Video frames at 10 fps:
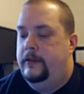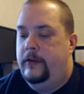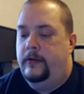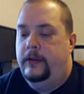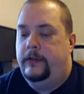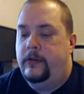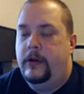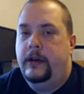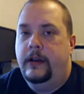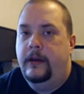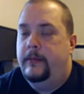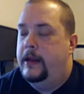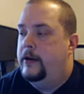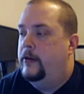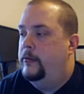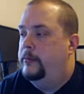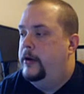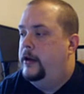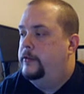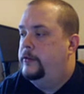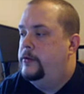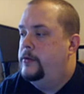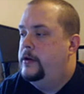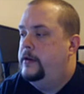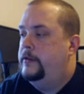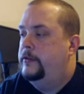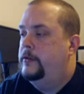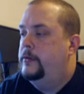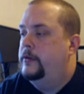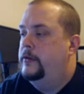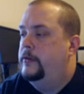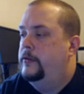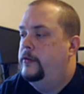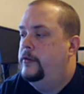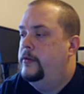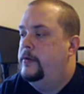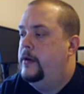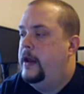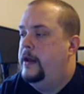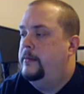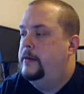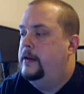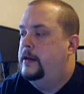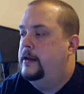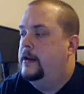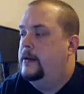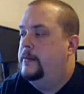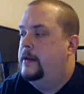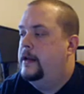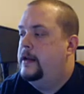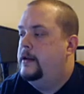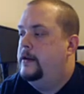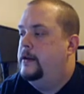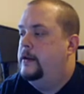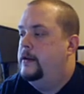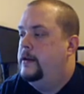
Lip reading: So let's go ahead and update our repositories. So we'll do sudo apt-get update,